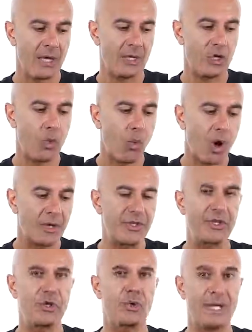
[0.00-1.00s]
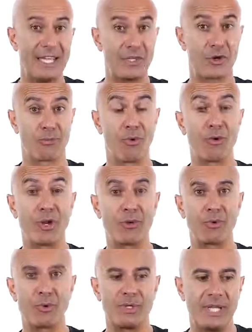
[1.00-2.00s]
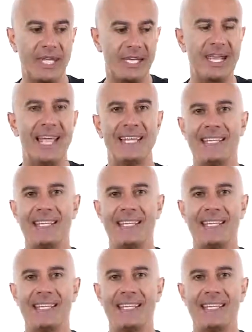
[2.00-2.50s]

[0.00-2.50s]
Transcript: You want to, in your morning routine,